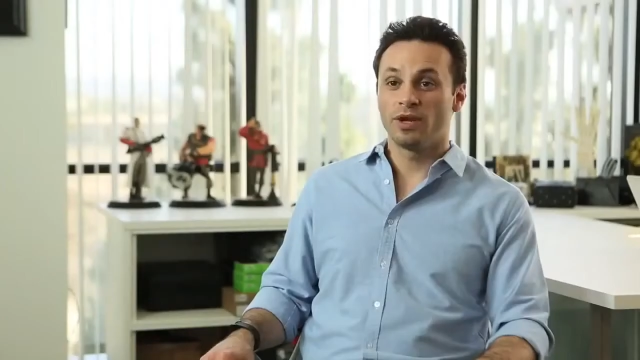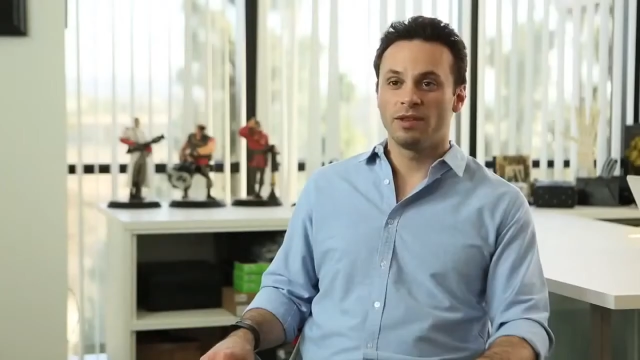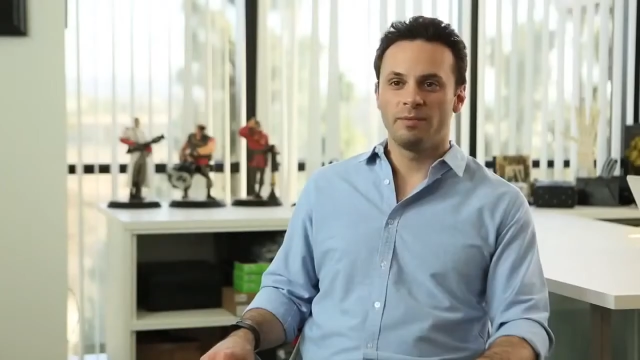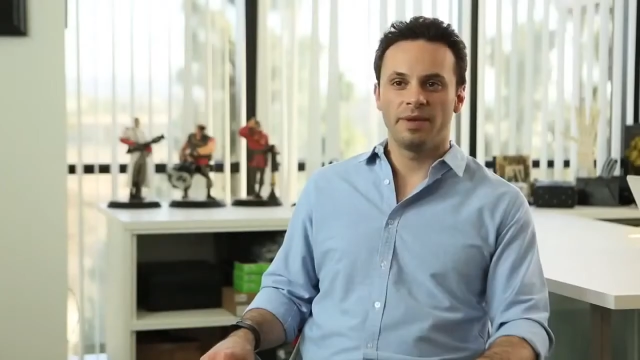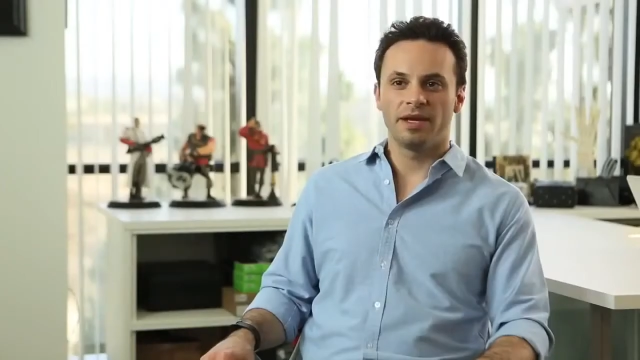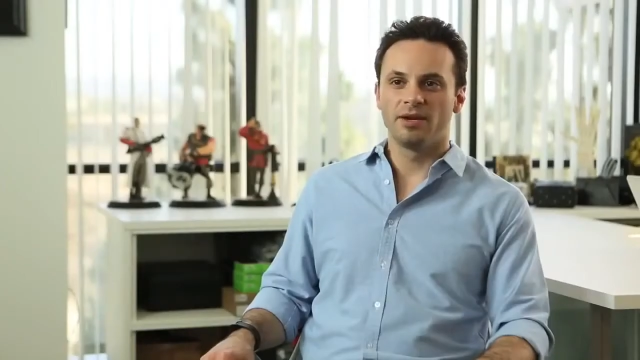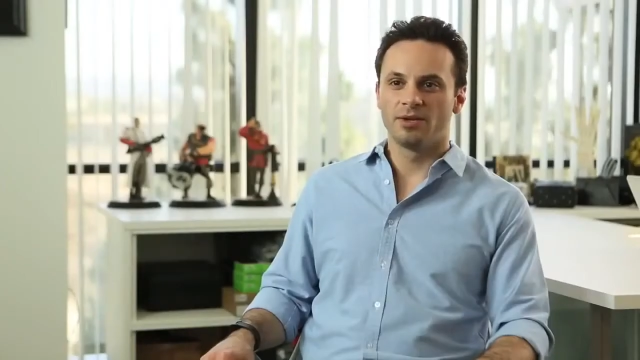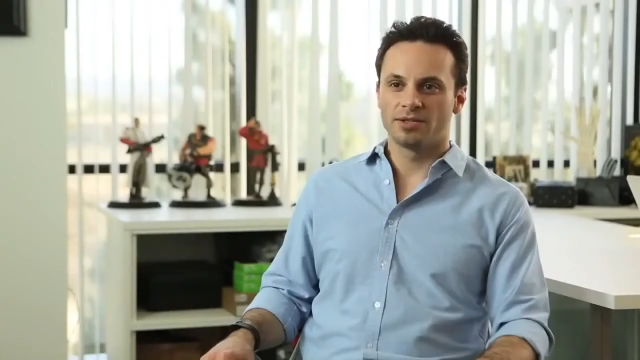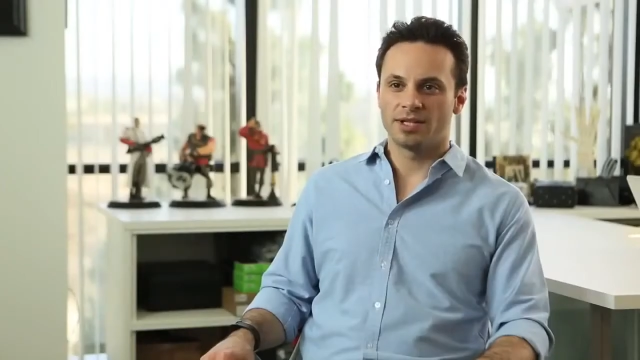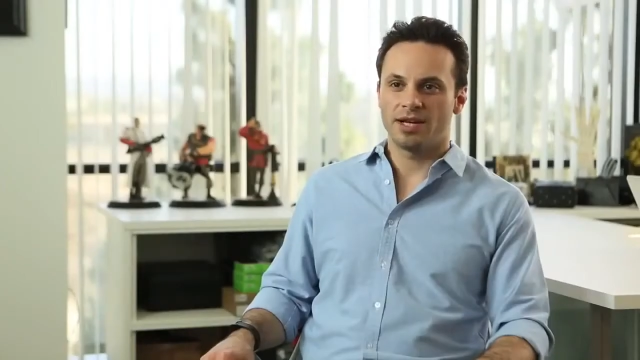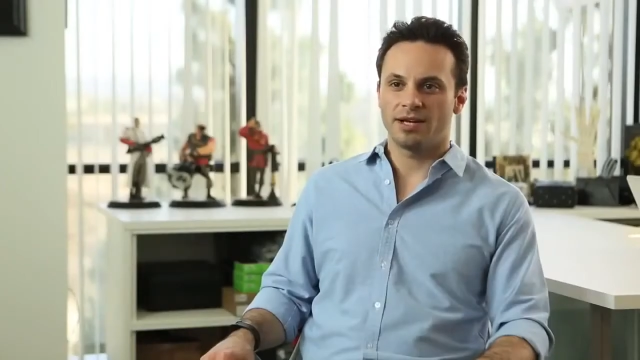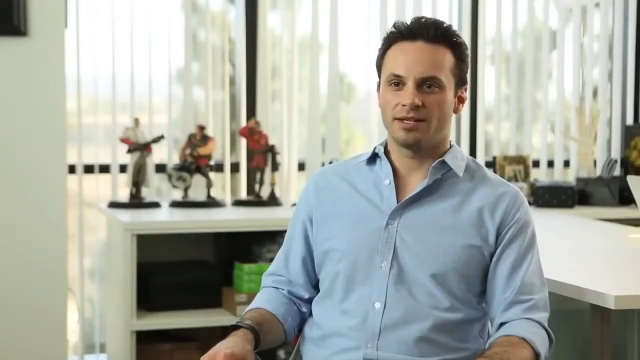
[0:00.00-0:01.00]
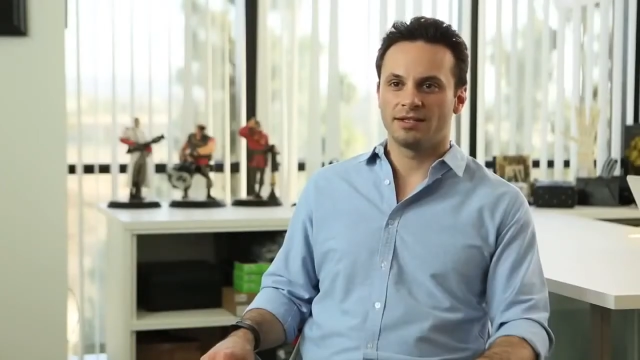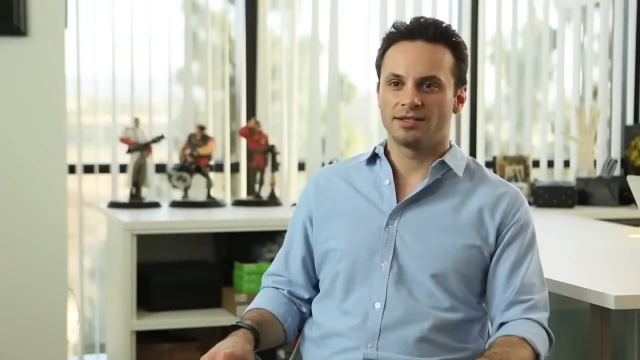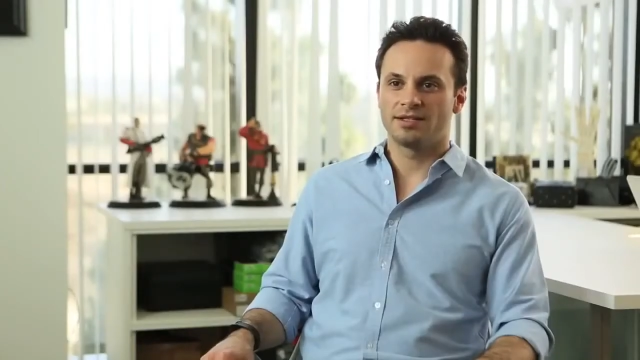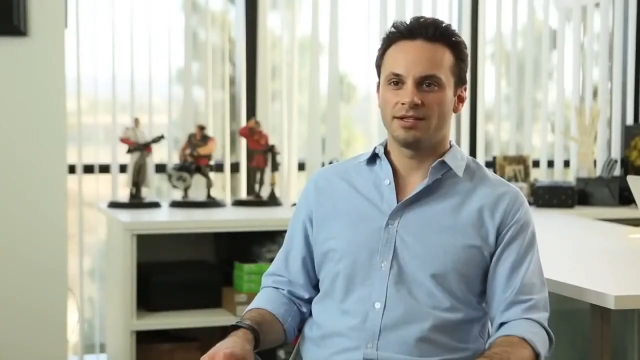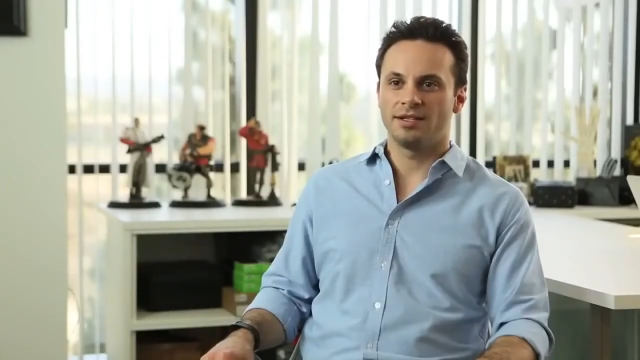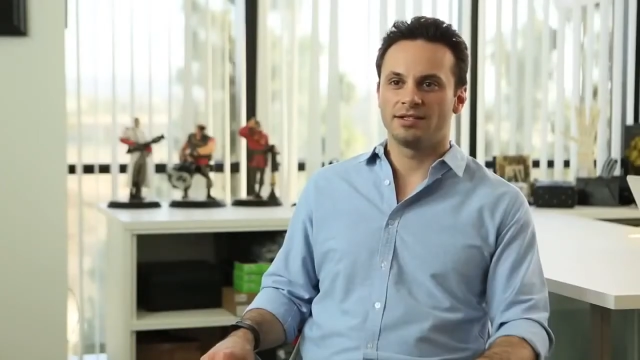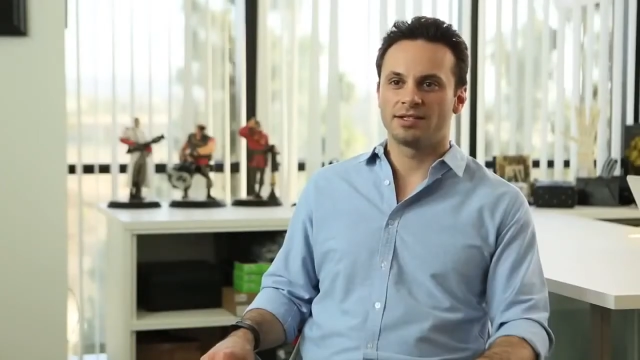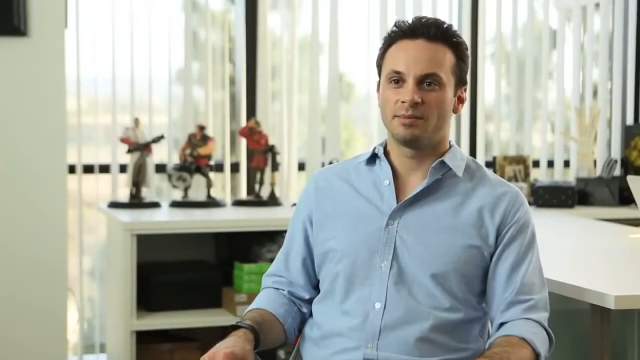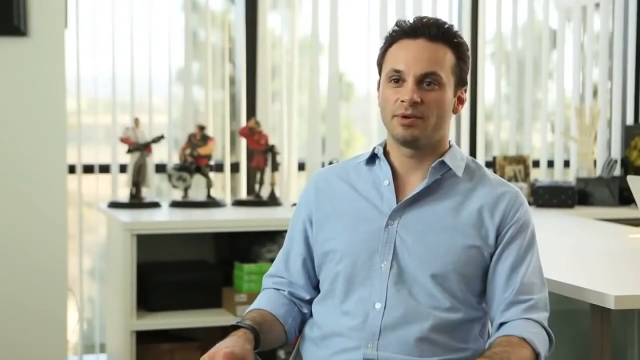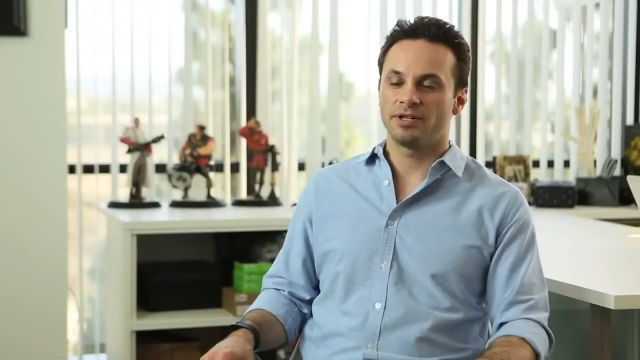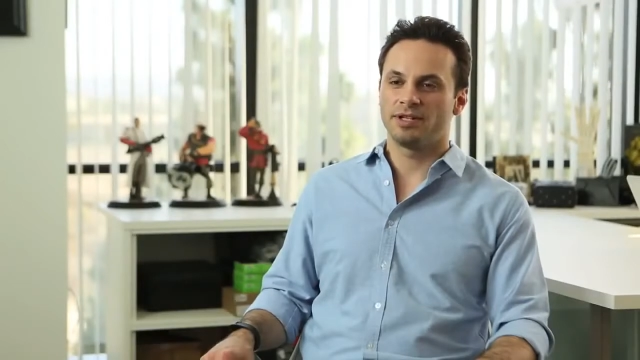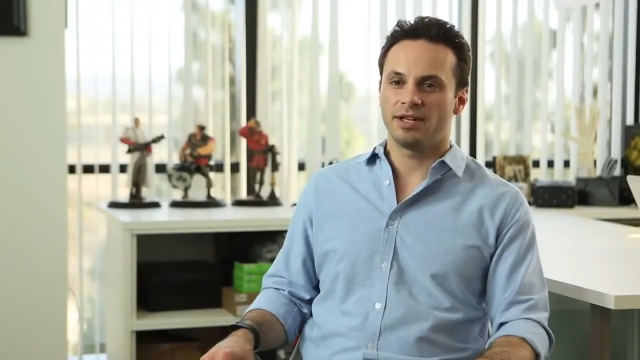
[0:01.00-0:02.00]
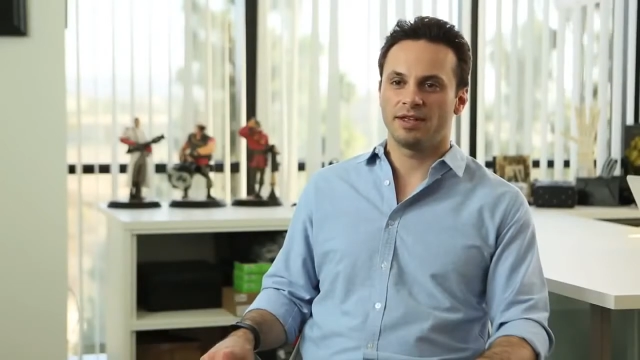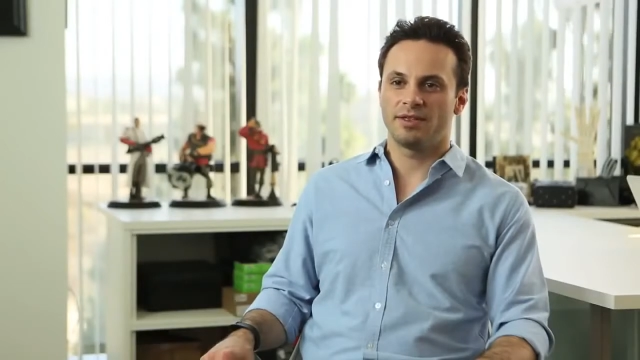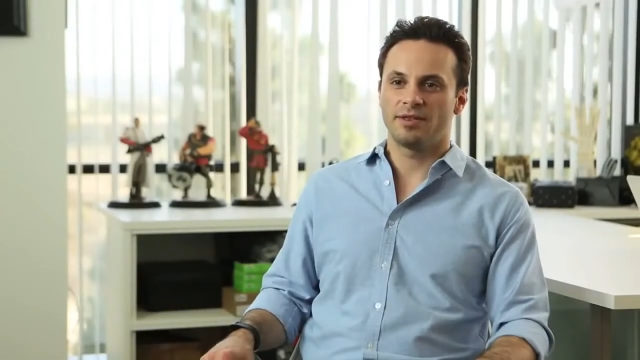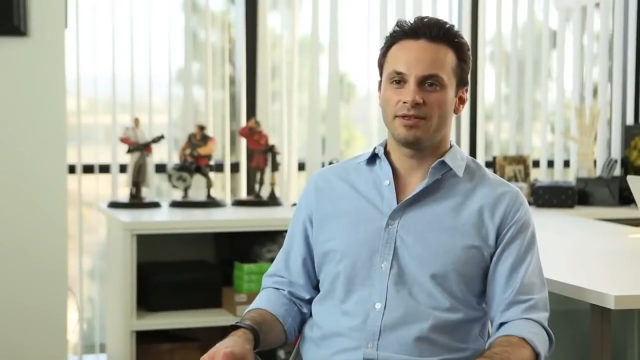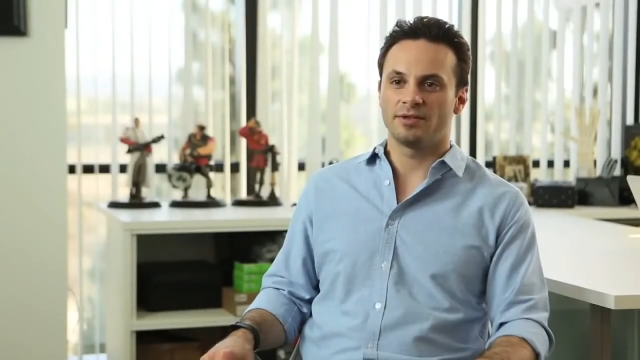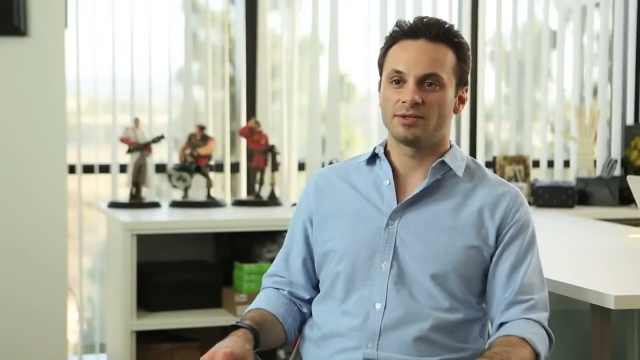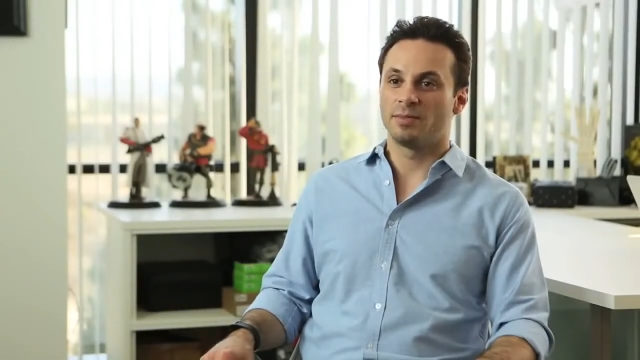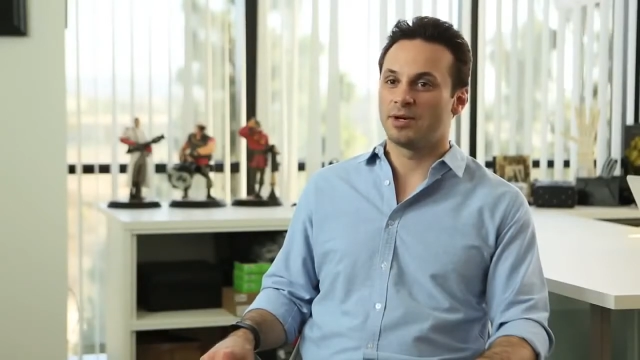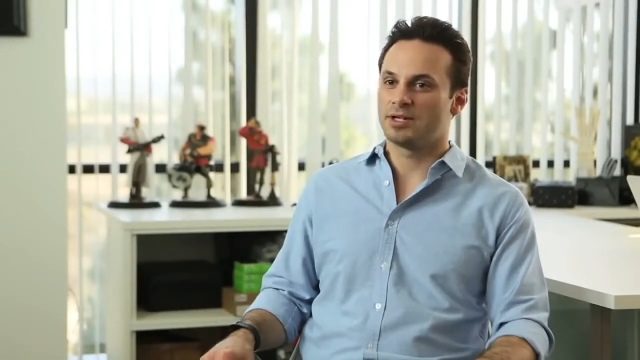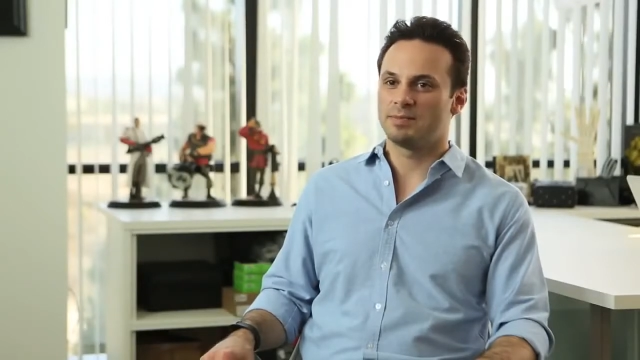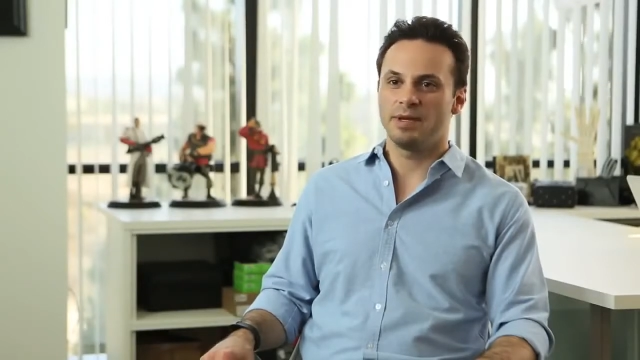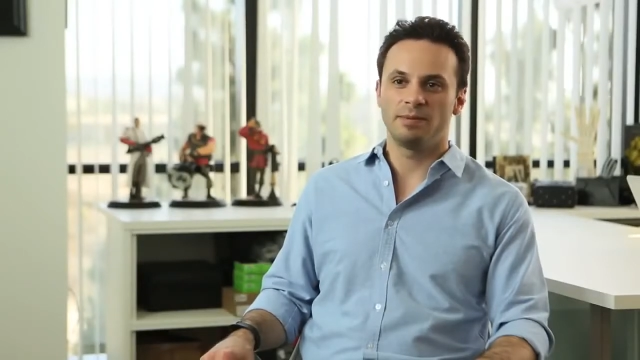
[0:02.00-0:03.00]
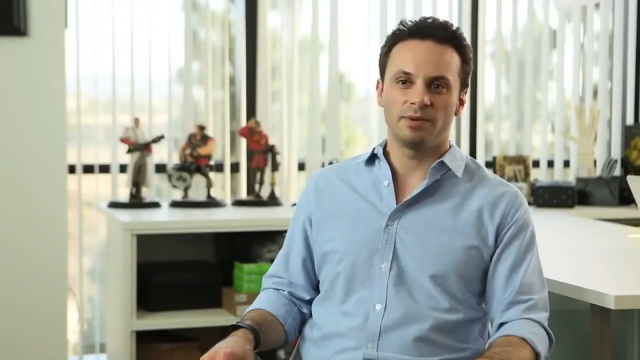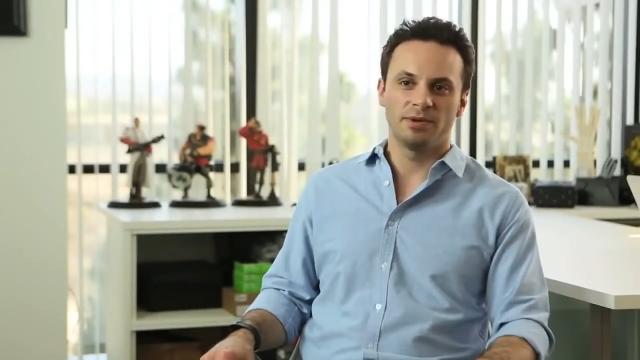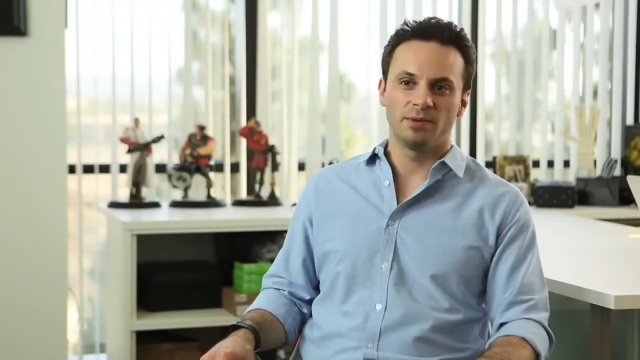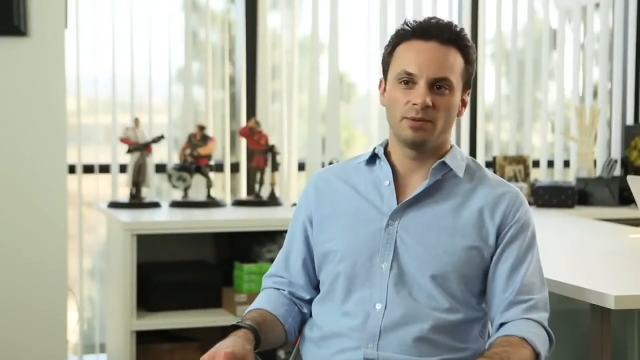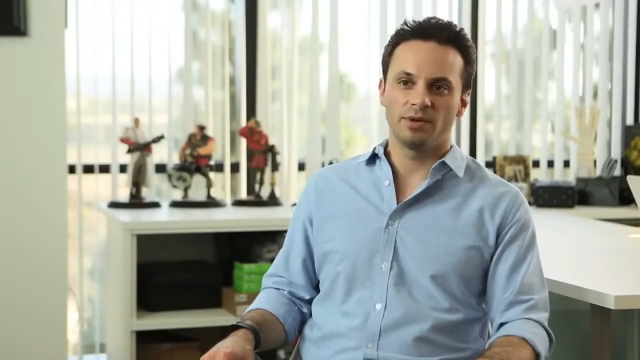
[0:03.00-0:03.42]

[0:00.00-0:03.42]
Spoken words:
One of the big goals at Oculus is to bring together the smartest people in the